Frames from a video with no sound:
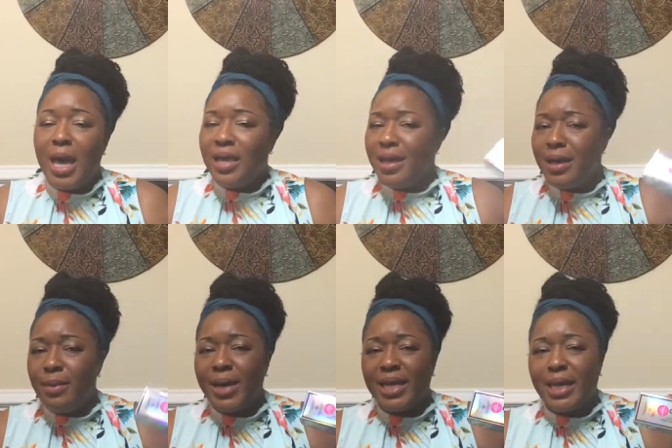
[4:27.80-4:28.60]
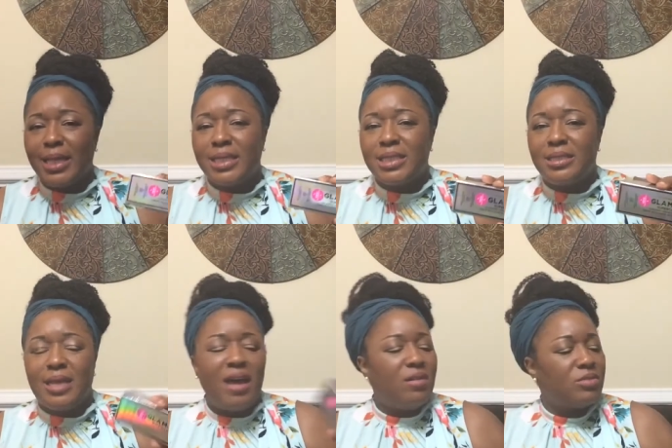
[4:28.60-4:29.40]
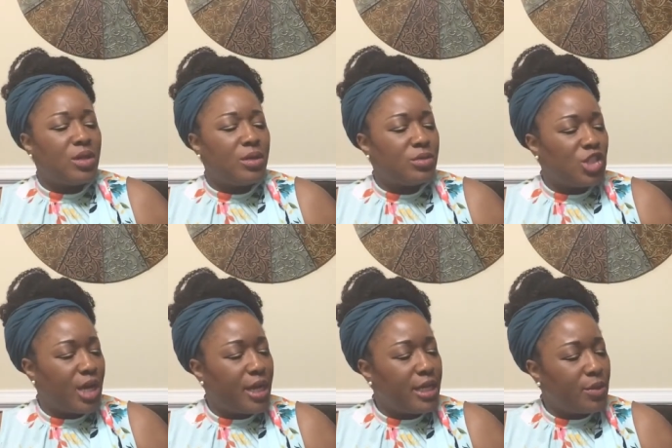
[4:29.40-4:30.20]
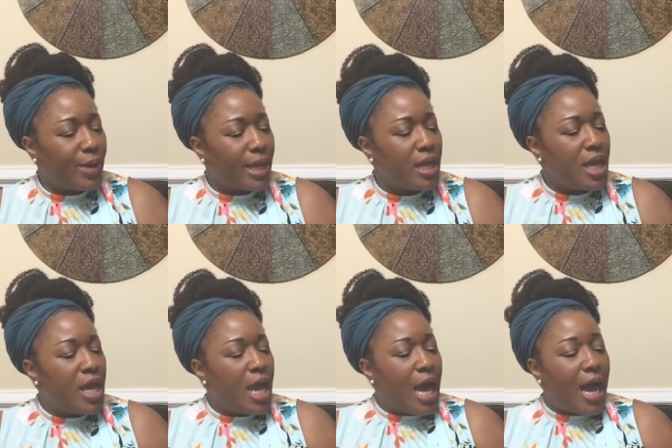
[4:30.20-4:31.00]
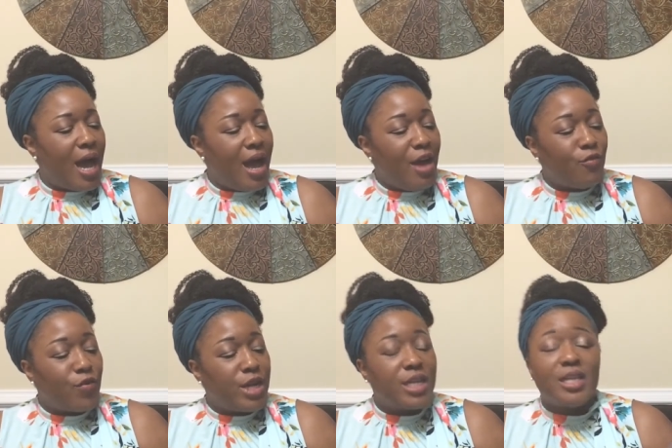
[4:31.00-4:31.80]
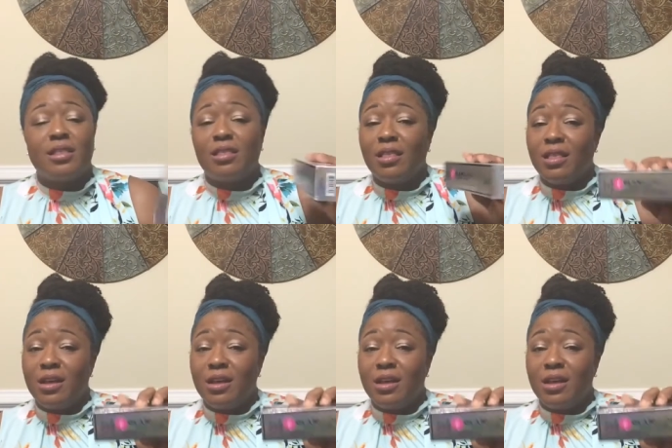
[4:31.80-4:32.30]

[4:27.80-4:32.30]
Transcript: yeah, I might got like, I don't know, child. Anyway, I freaking